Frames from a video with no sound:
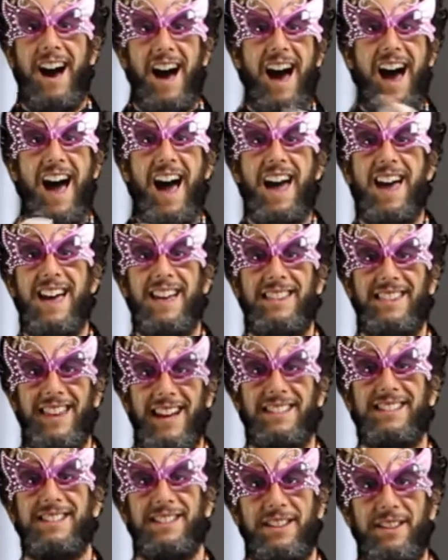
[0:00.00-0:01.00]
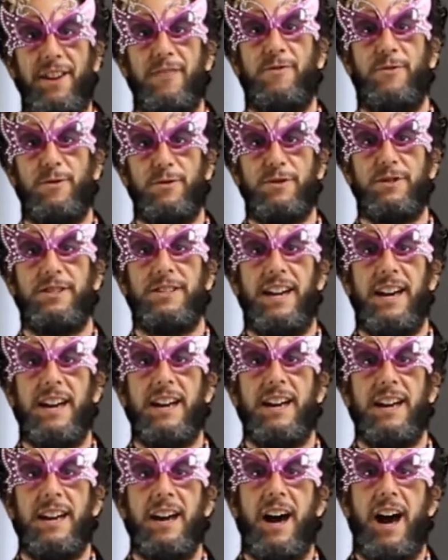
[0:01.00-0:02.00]
That's enough for
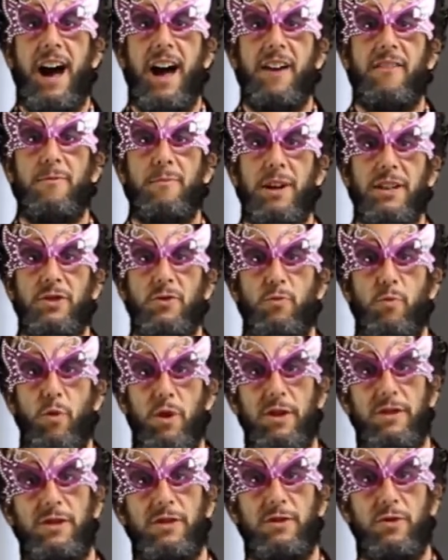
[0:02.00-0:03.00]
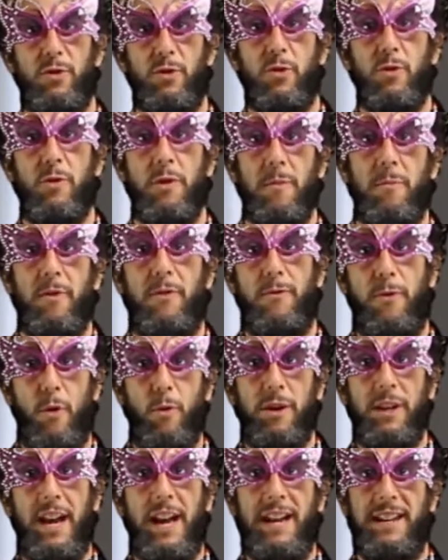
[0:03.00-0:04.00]
today. I have much work to do before
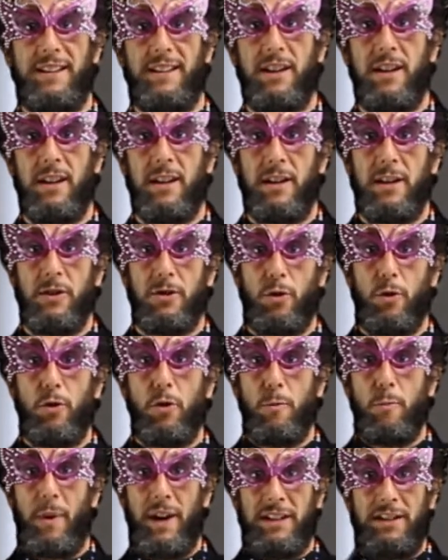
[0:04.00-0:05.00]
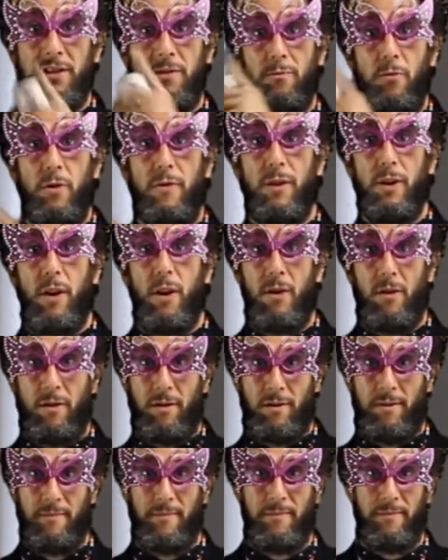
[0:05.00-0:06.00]
we land, so you best move
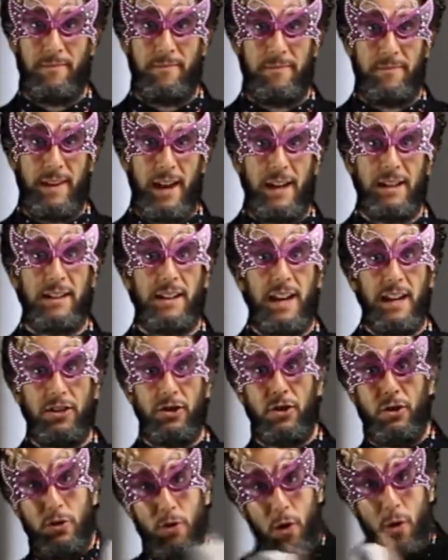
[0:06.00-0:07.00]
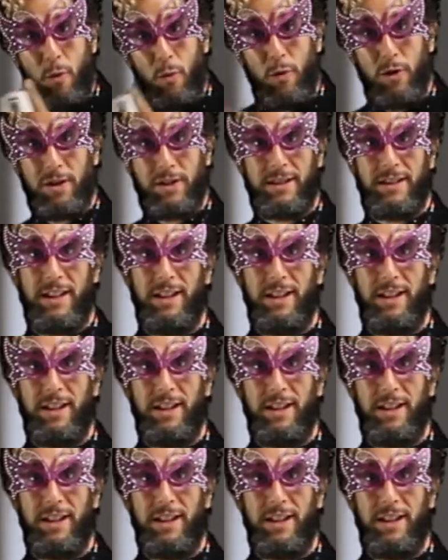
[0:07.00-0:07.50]
along and get your work